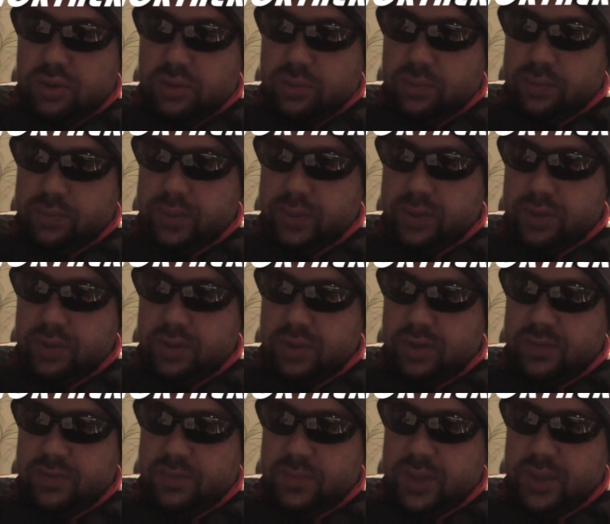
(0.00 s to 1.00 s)
come because
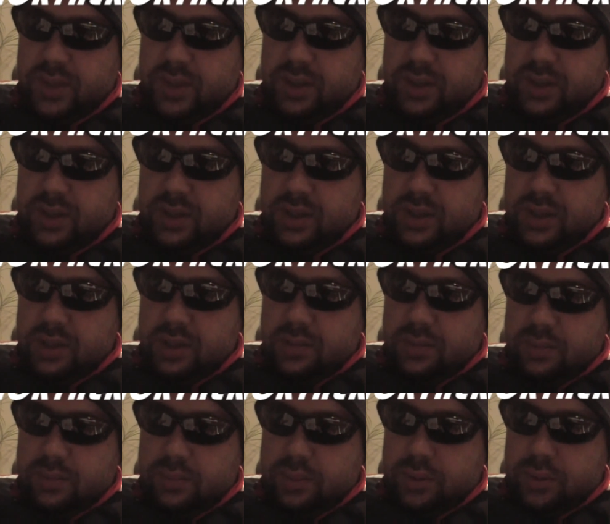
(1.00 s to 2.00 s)
of me,
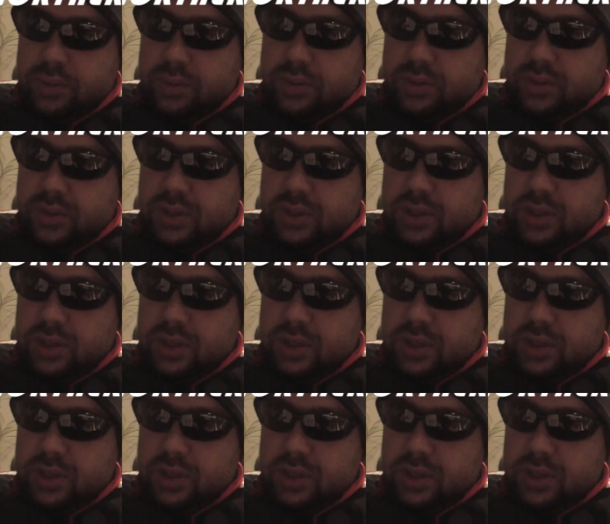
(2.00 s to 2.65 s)
but